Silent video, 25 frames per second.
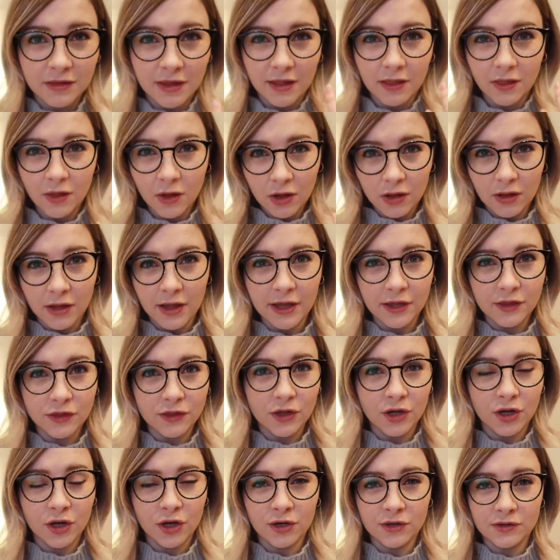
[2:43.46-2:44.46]
They look like
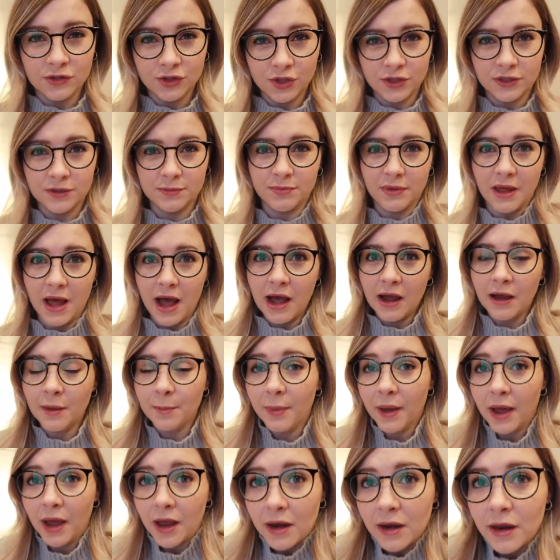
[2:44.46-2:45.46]
they're just black,
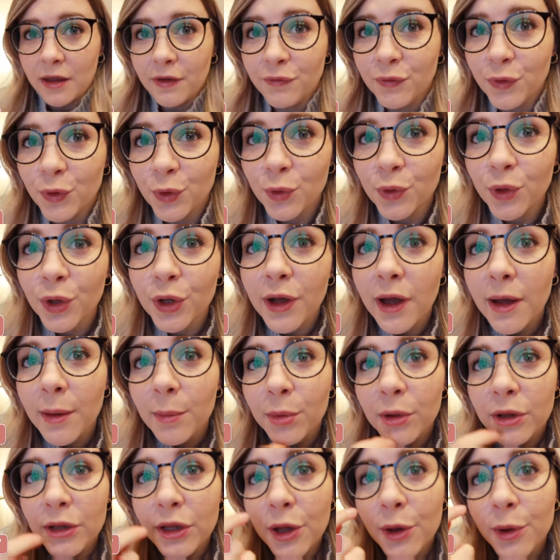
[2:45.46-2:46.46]
but if you look up
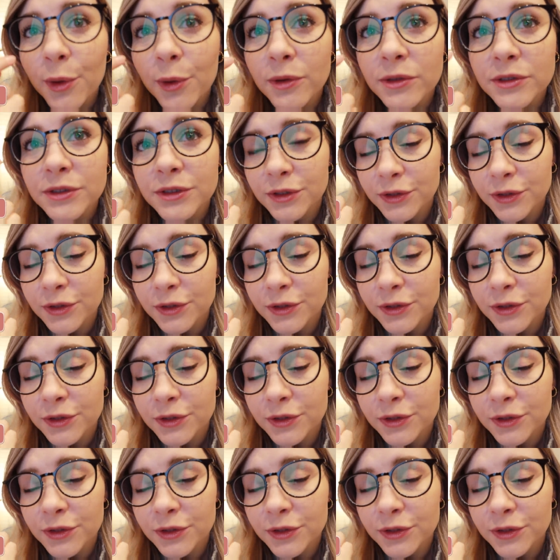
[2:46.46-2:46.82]
close,